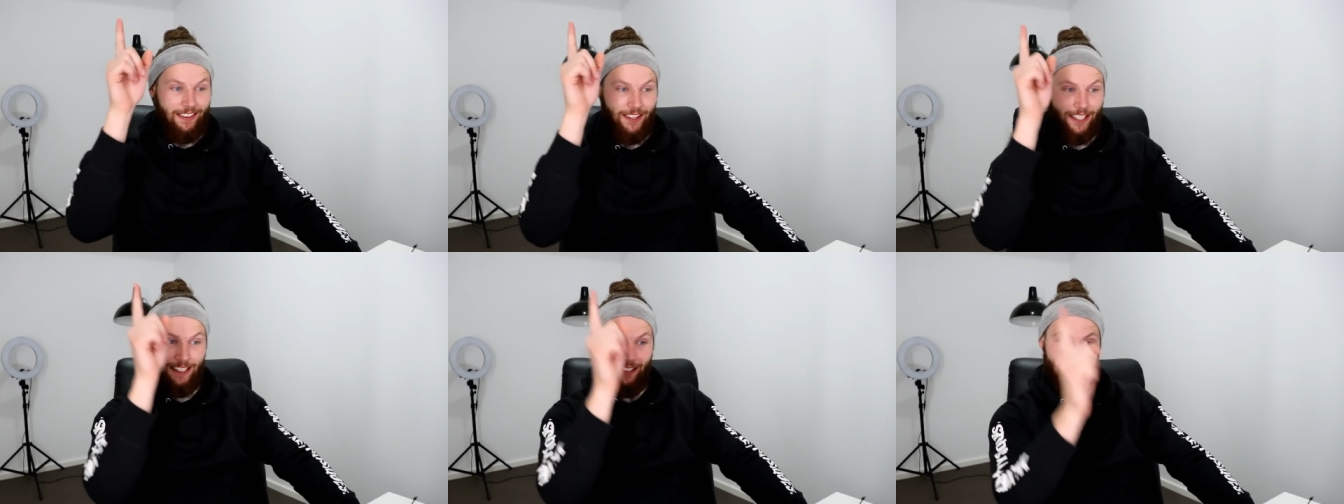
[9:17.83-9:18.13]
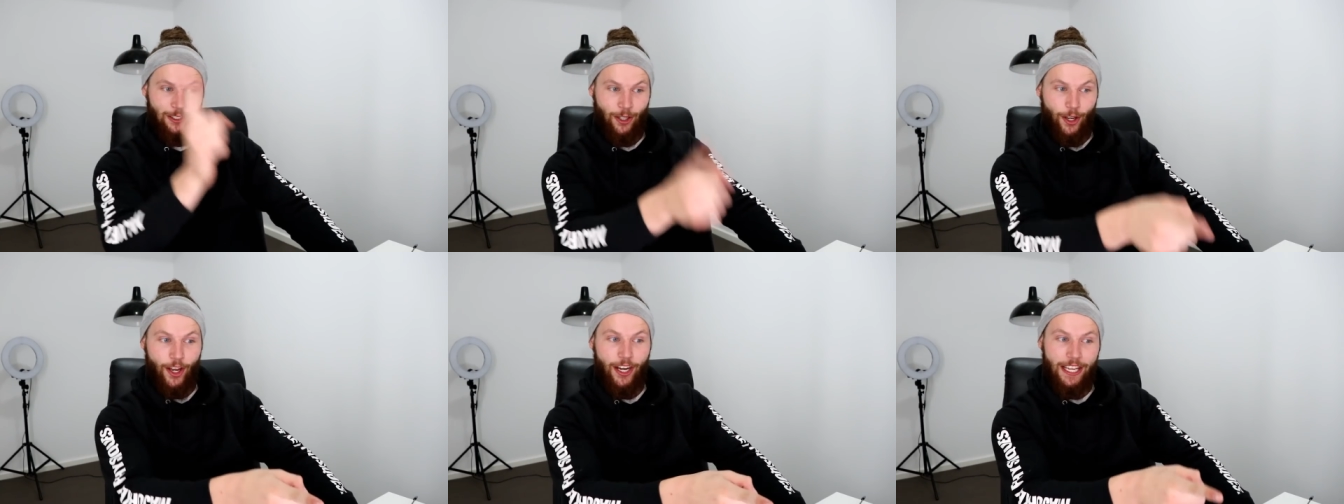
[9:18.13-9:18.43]
the
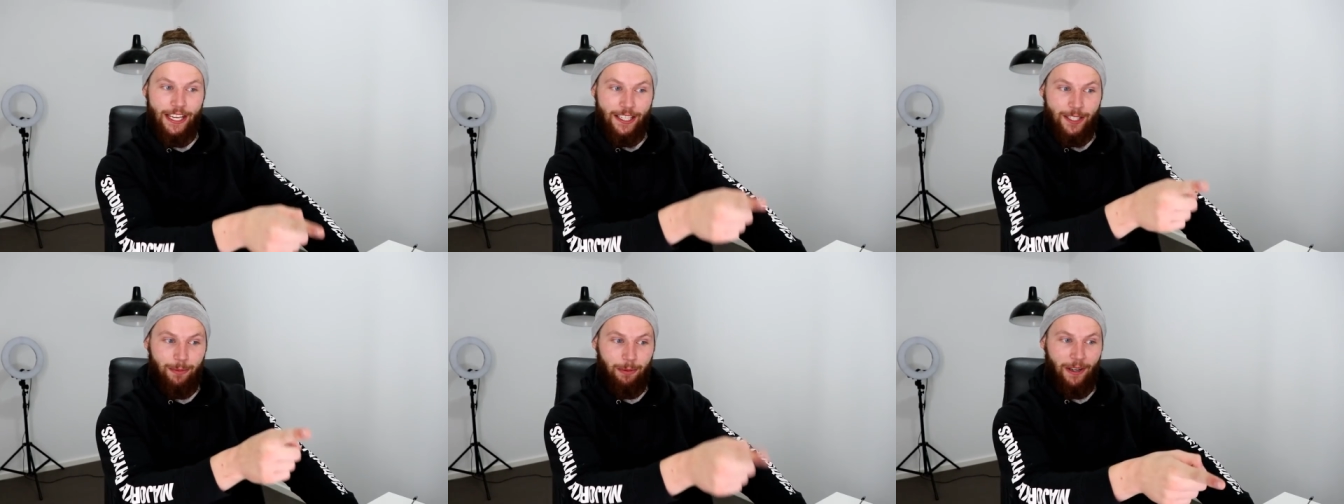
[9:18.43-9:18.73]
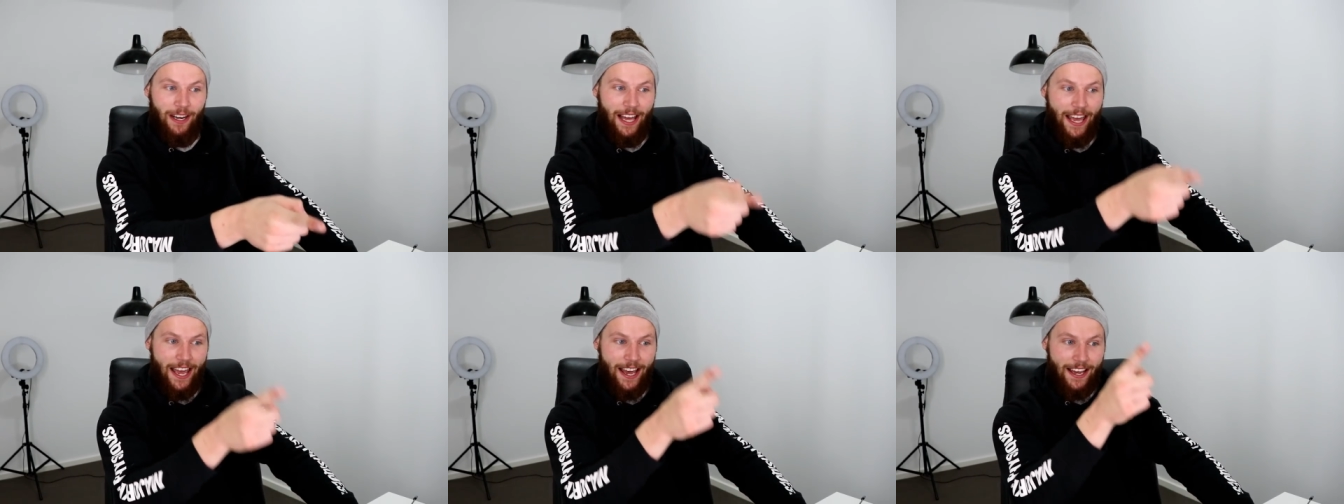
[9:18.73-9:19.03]
dirtiest
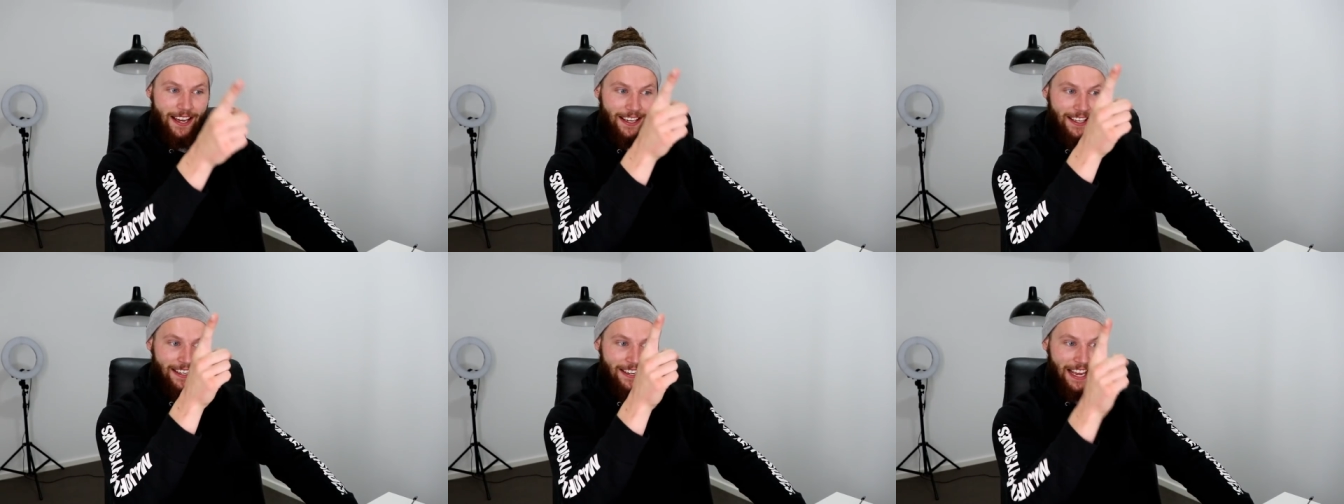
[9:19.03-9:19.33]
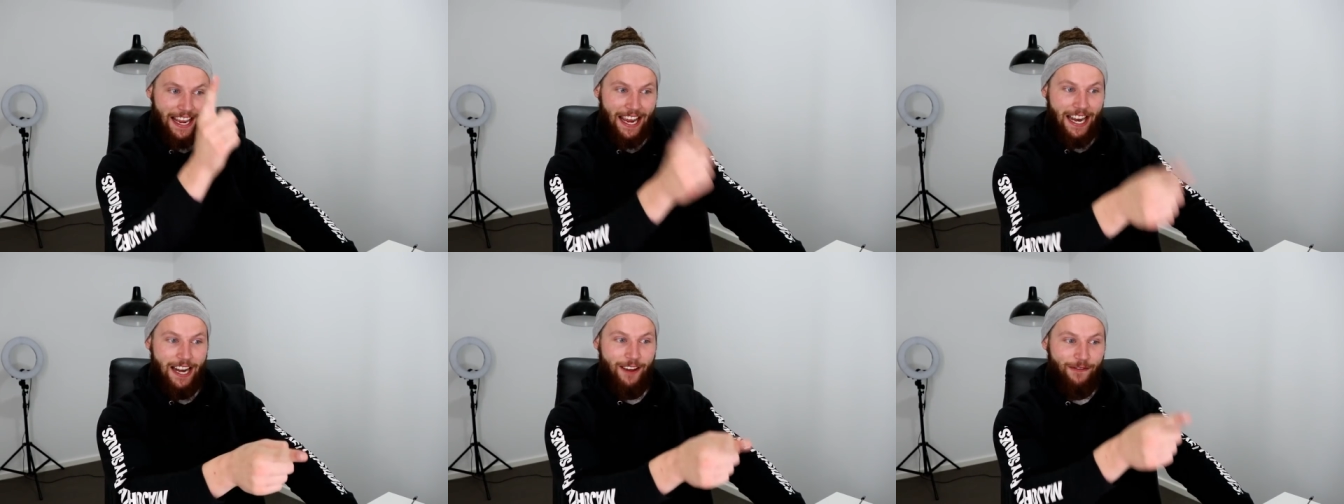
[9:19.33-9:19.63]
player in
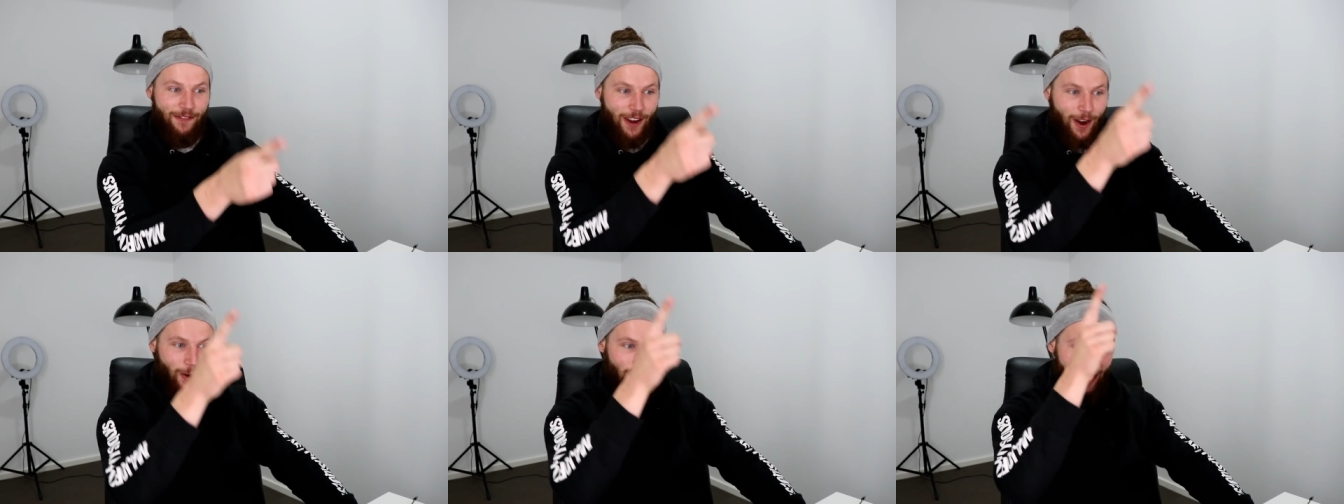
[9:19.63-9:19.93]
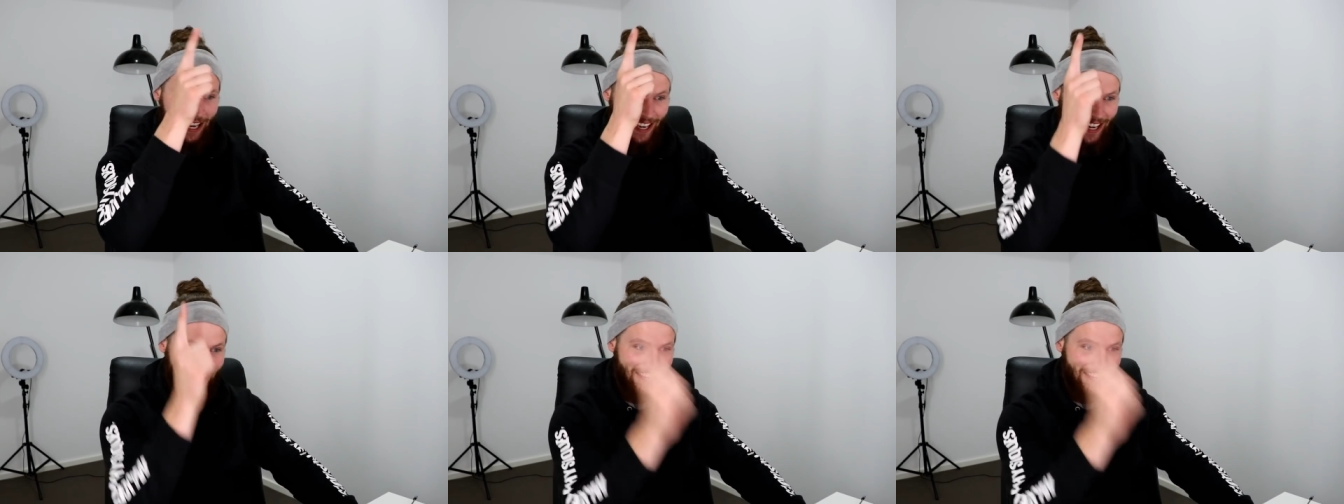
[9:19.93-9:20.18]
NFL